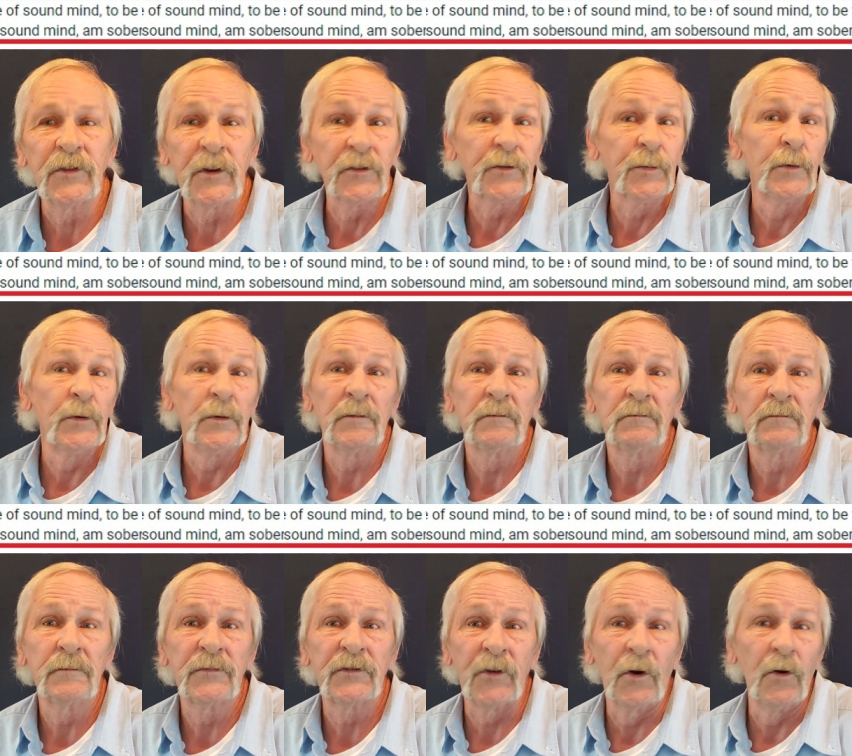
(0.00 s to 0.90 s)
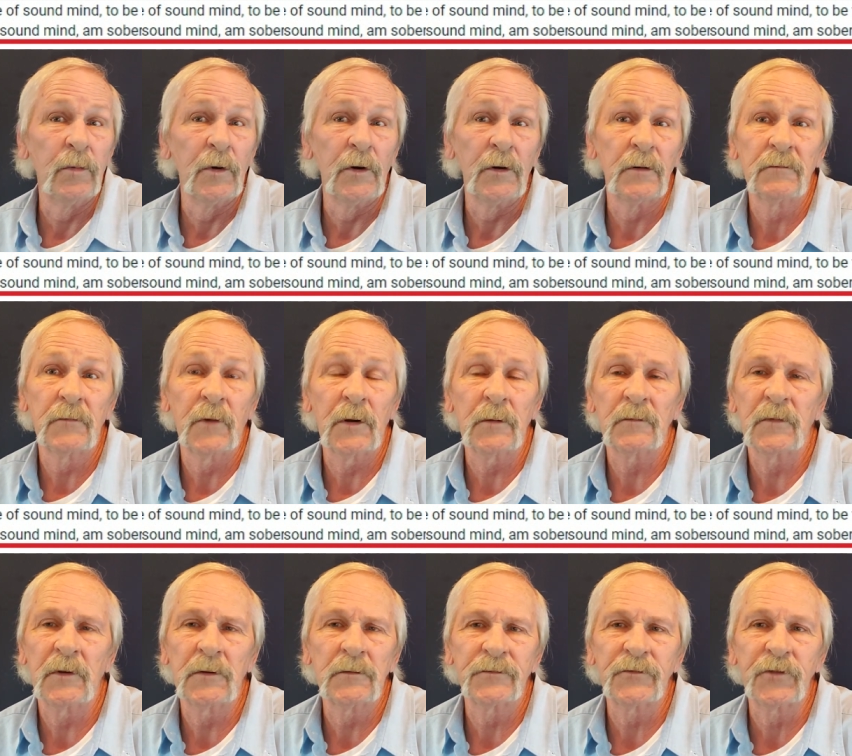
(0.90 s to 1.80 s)
sensible, sober, right?
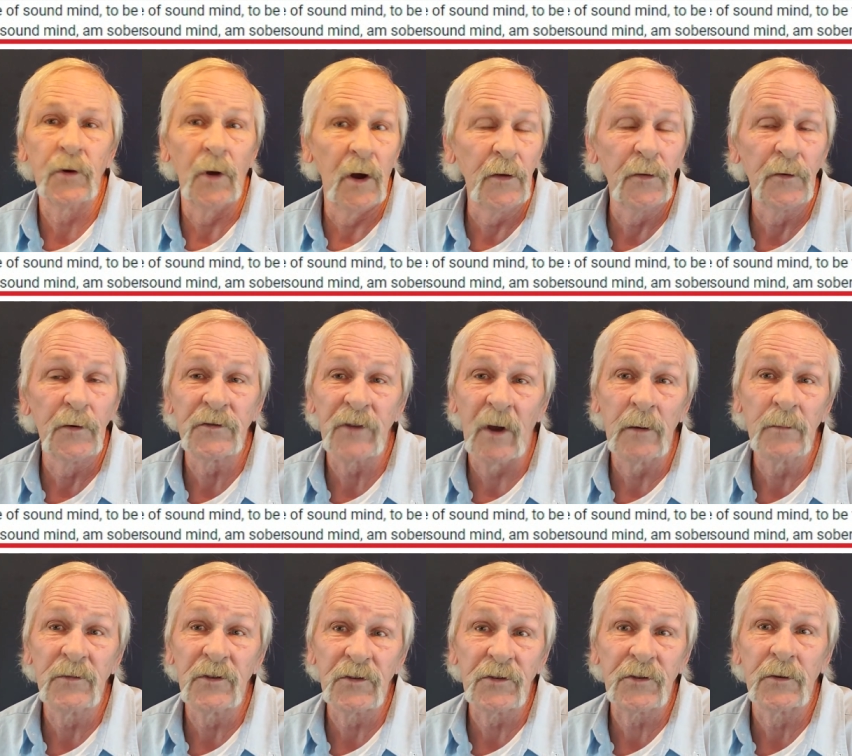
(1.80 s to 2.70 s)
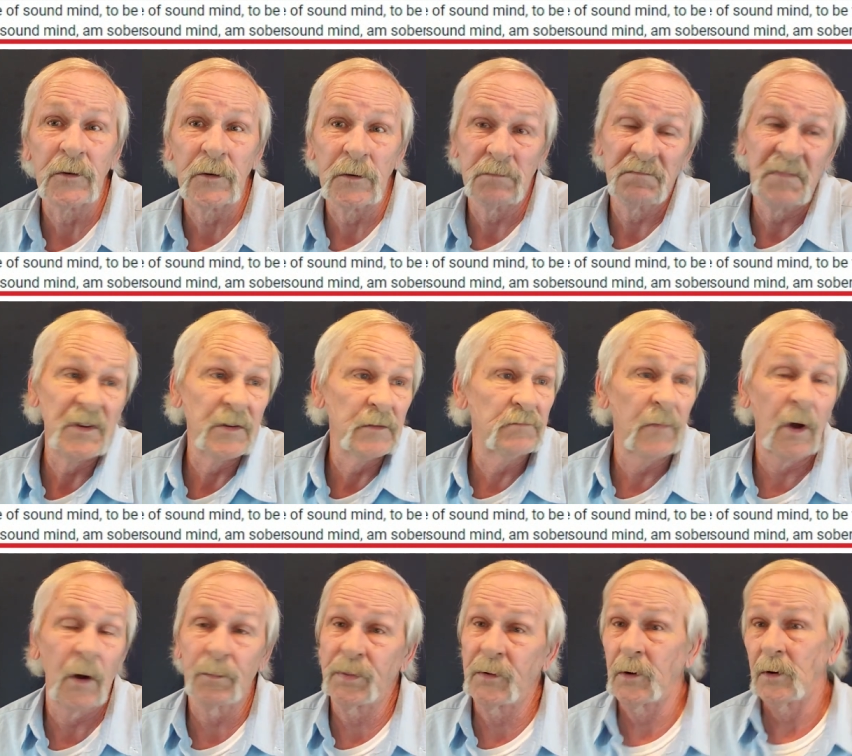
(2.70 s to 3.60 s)
And to others, I'm just going to
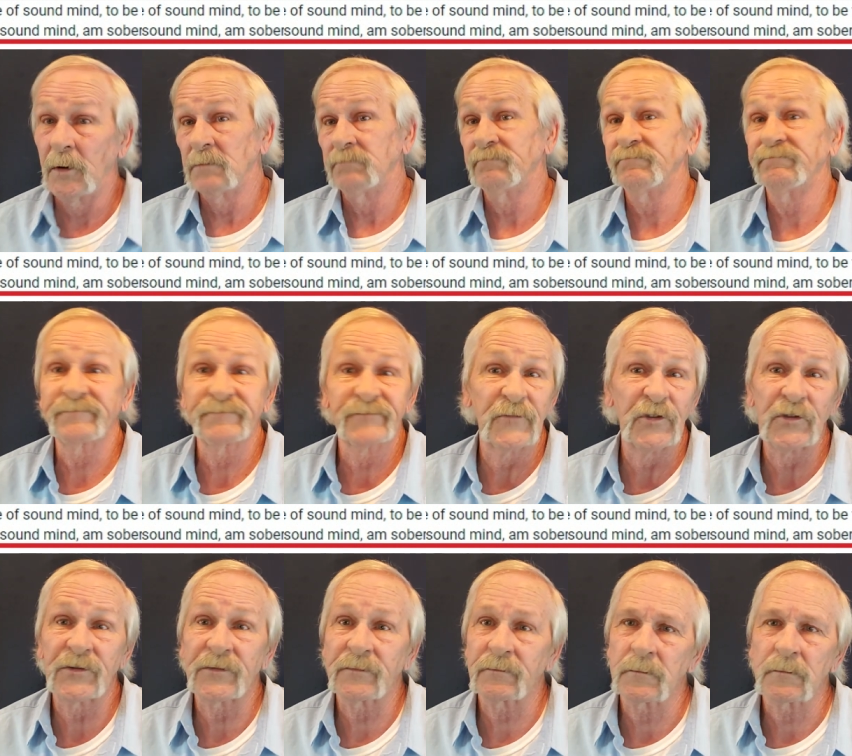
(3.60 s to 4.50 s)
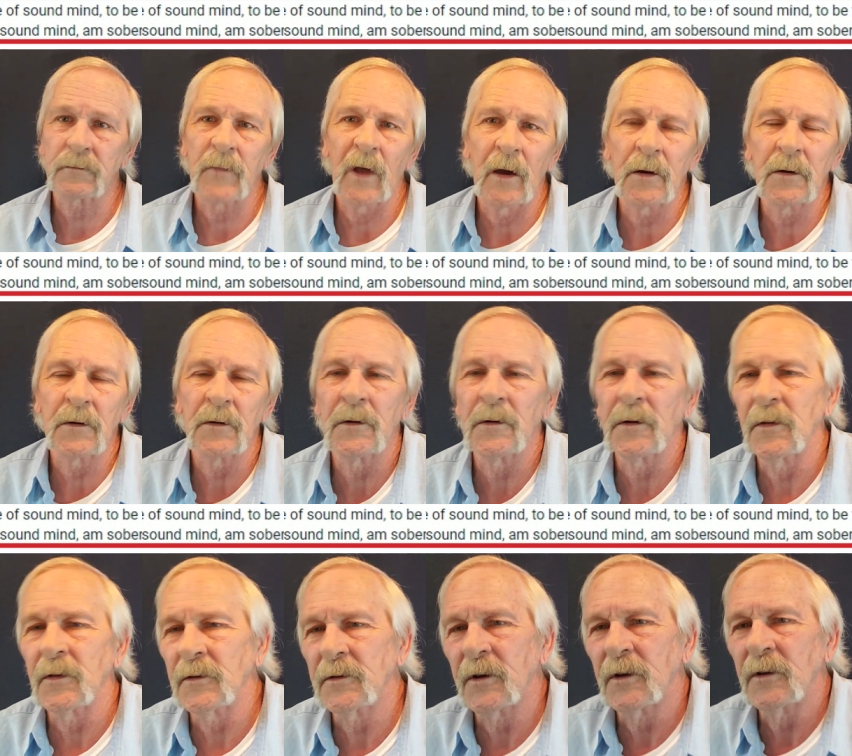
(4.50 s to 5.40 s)
appear just, I don't
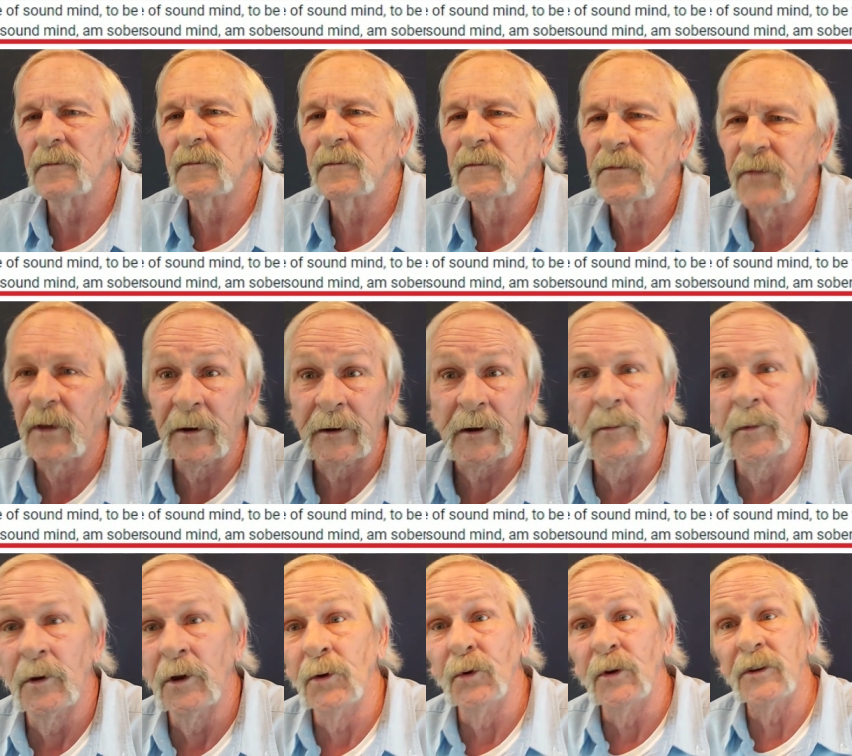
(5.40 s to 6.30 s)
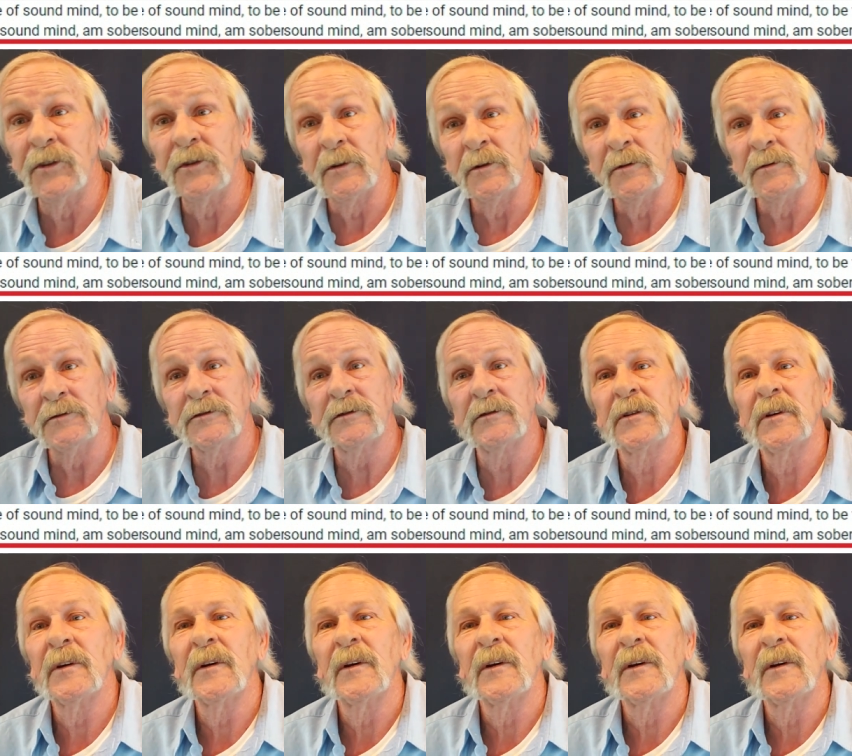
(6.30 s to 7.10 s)
know, they're going to think I'm Looney Tunes.